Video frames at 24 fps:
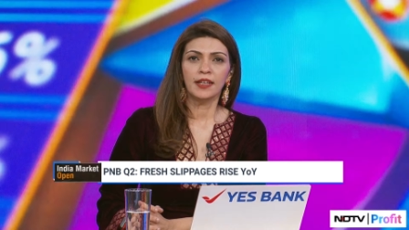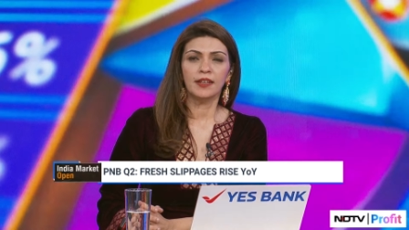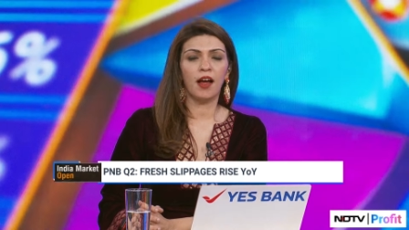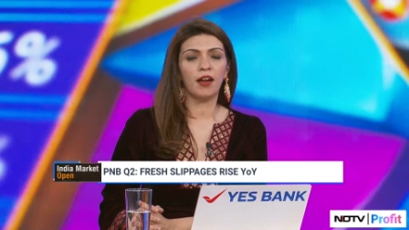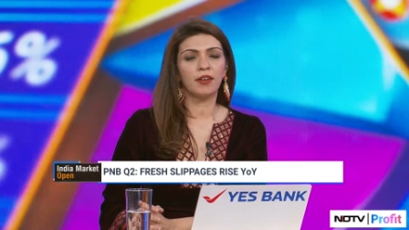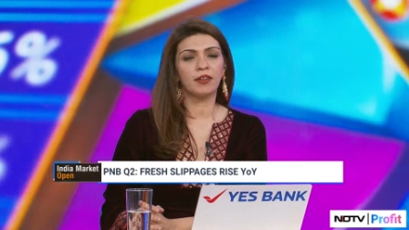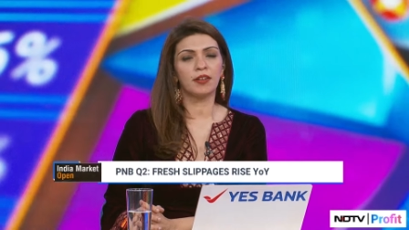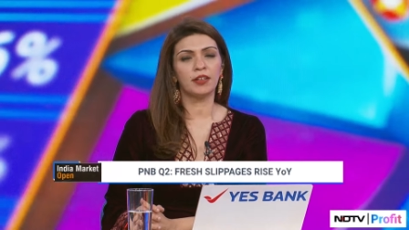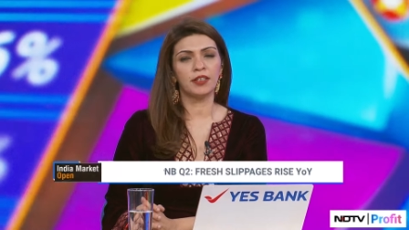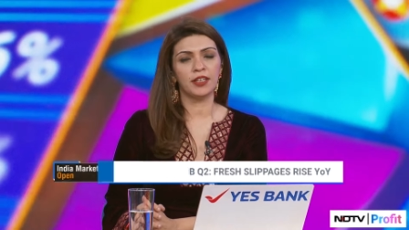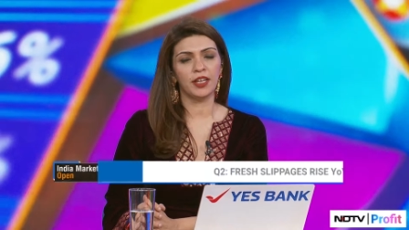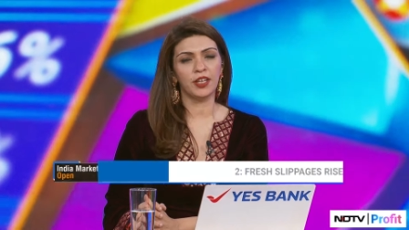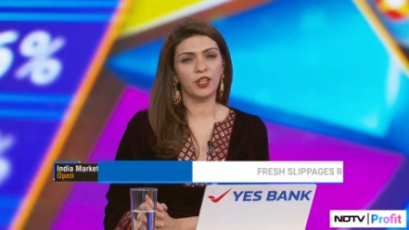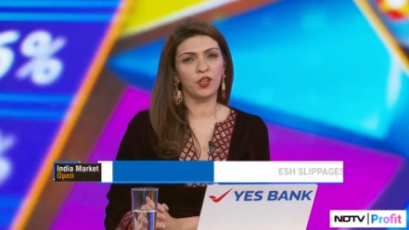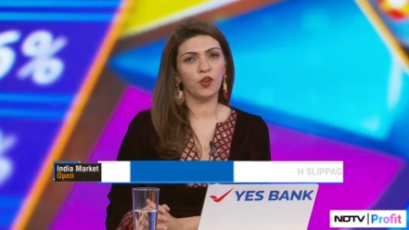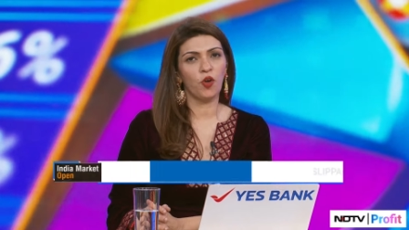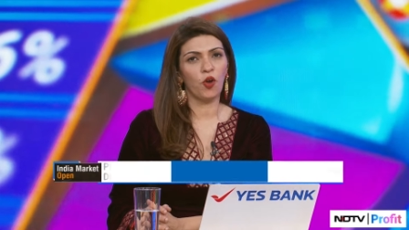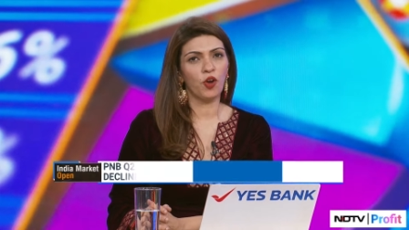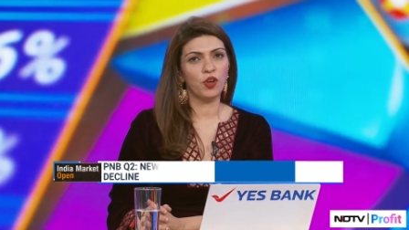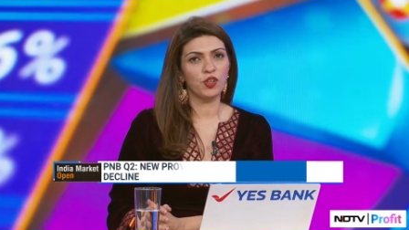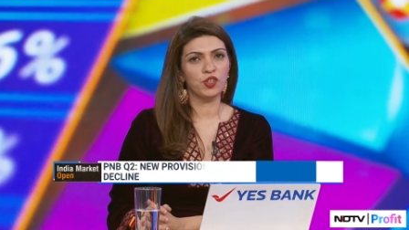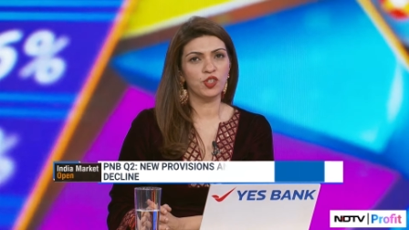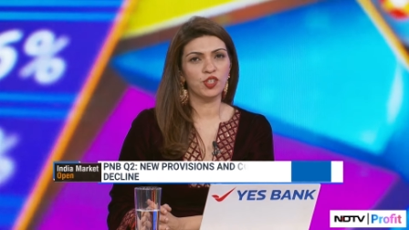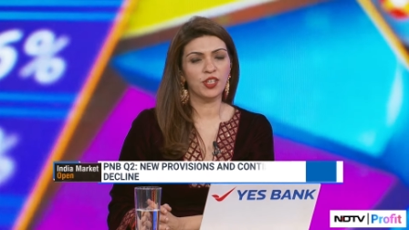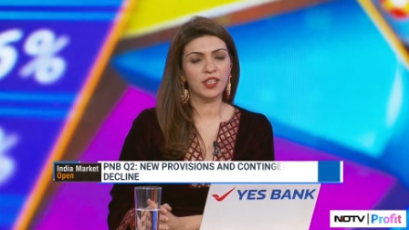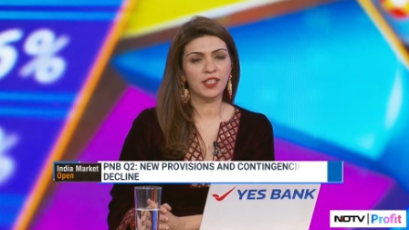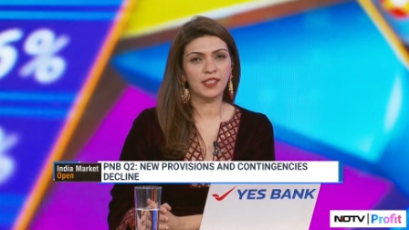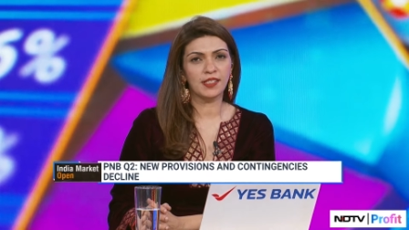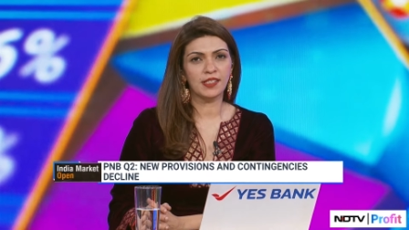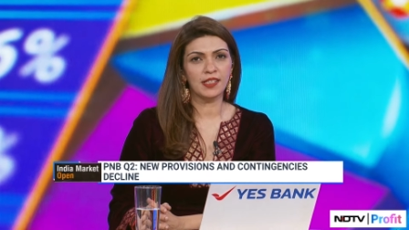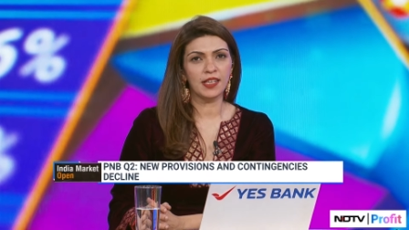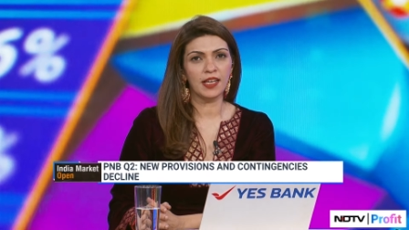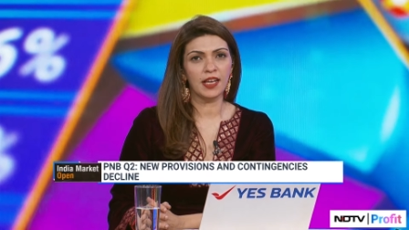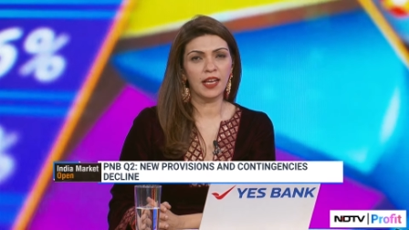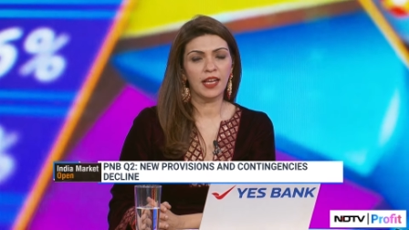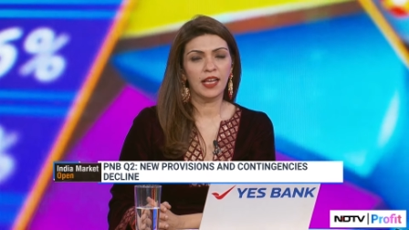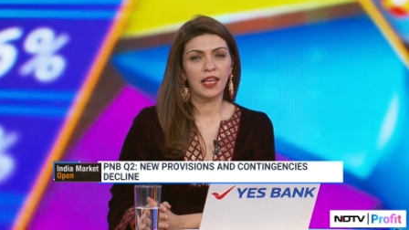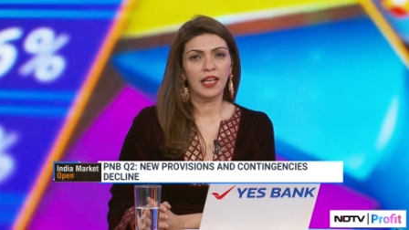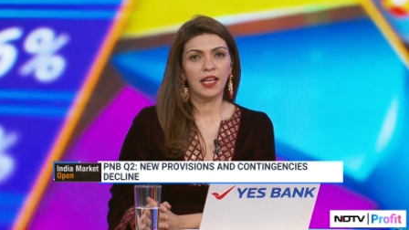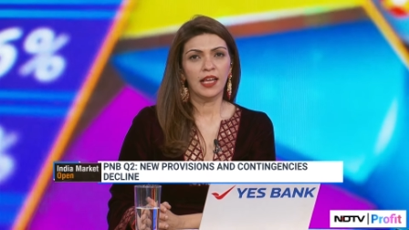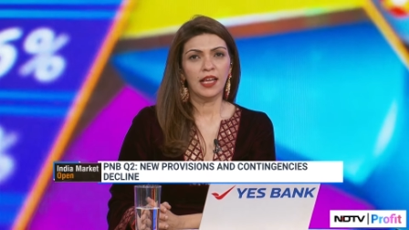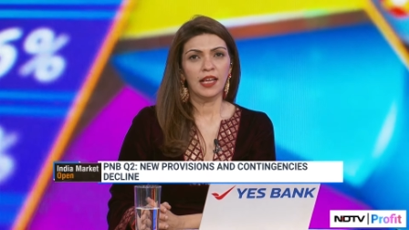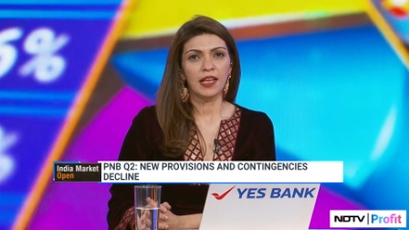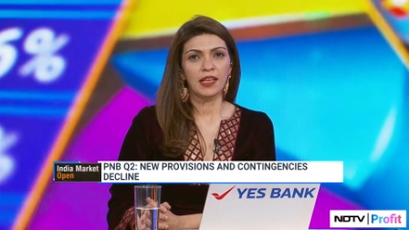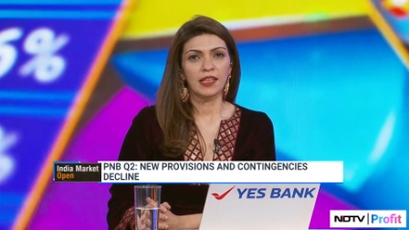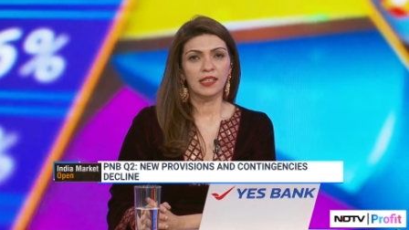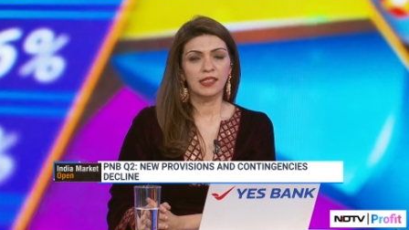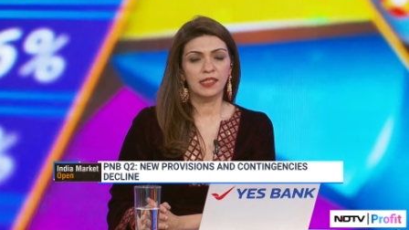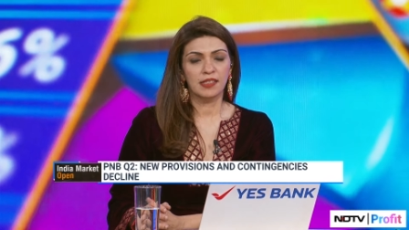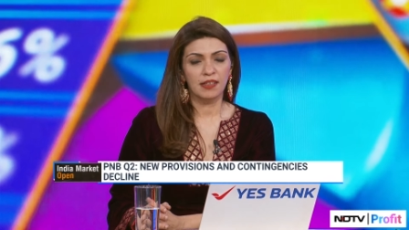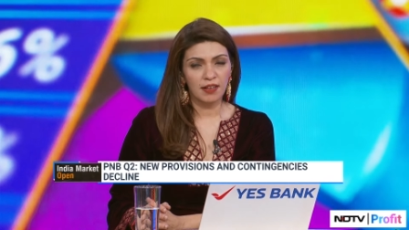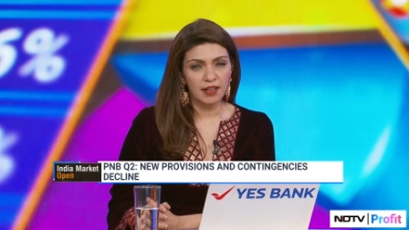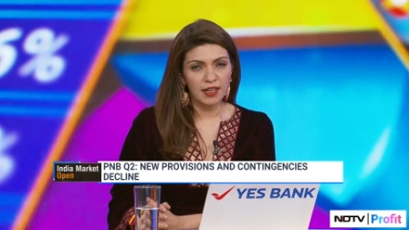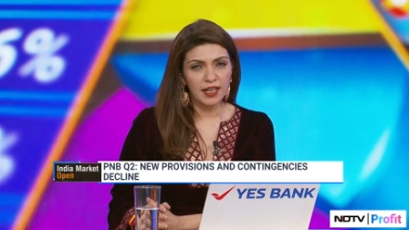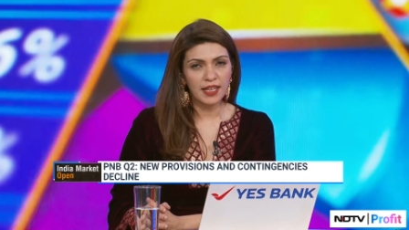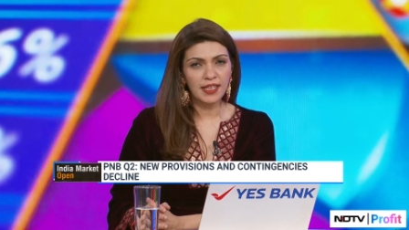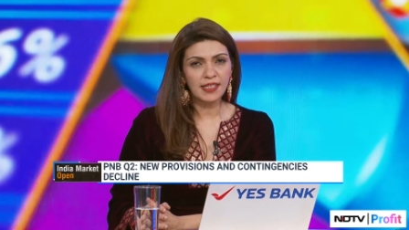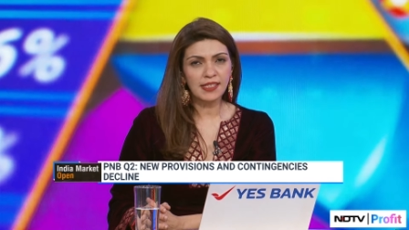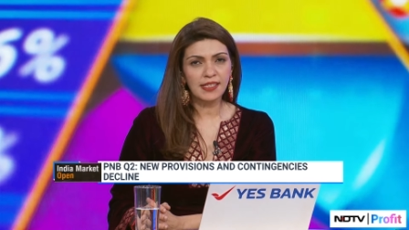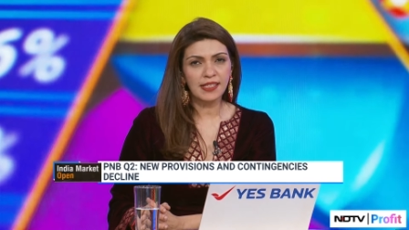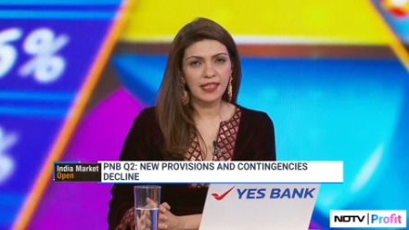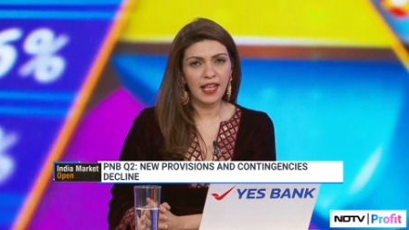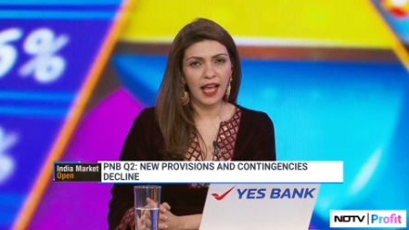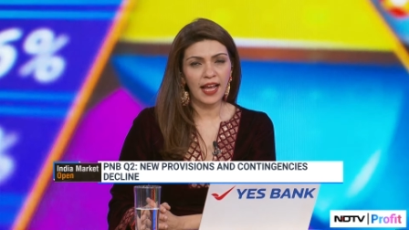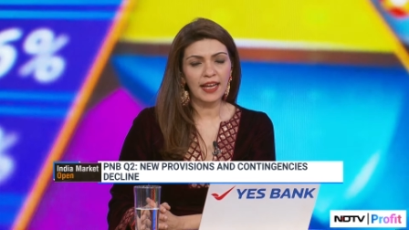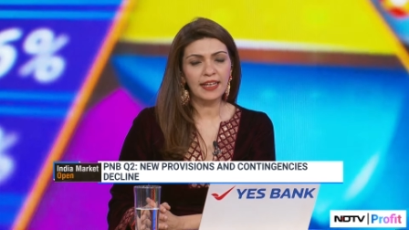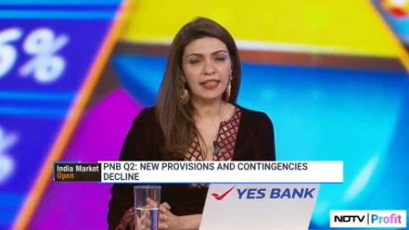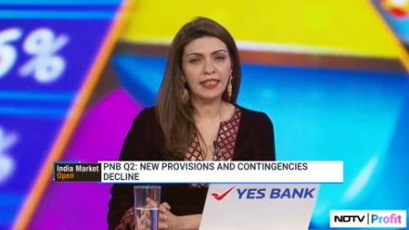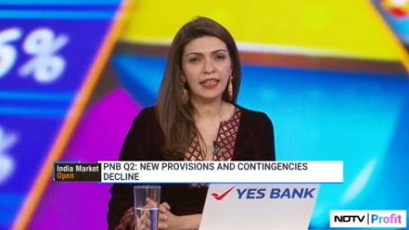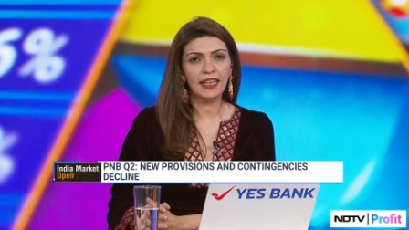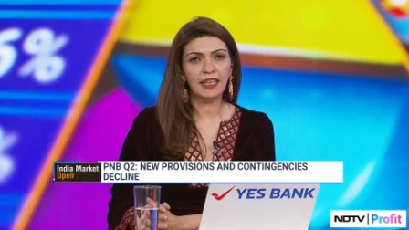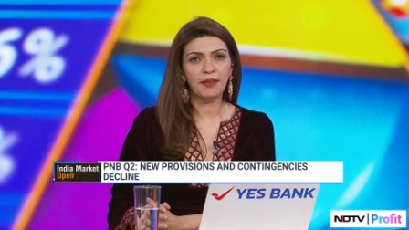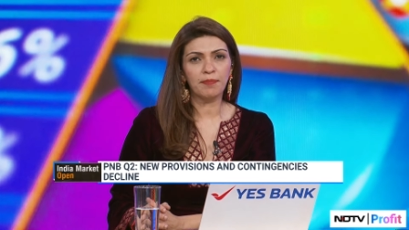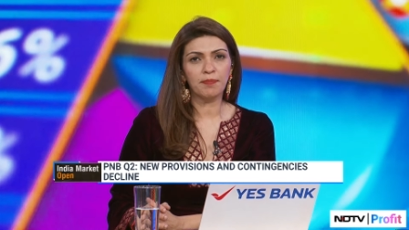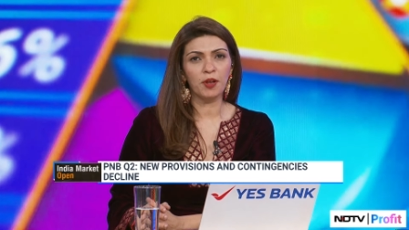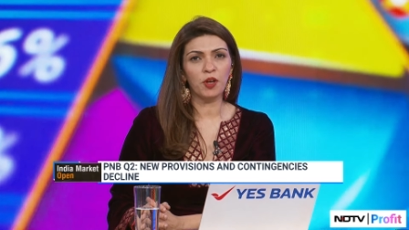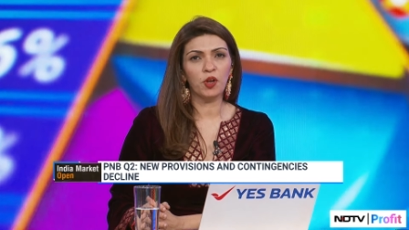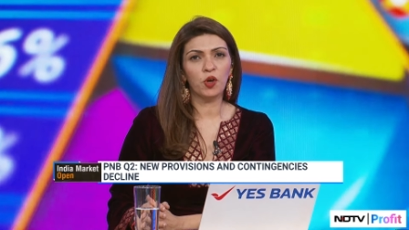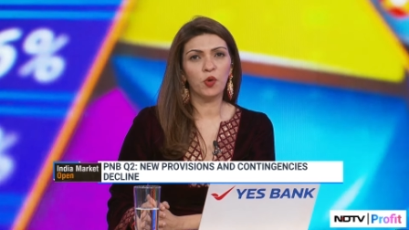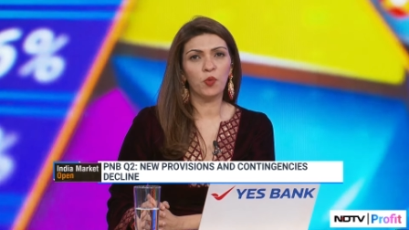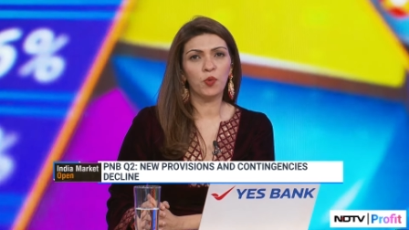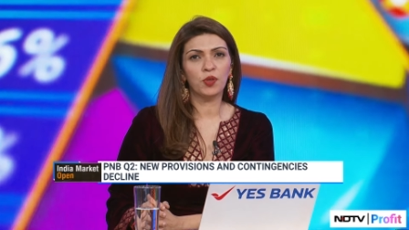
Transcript: Tata Technologies, earnings slightly below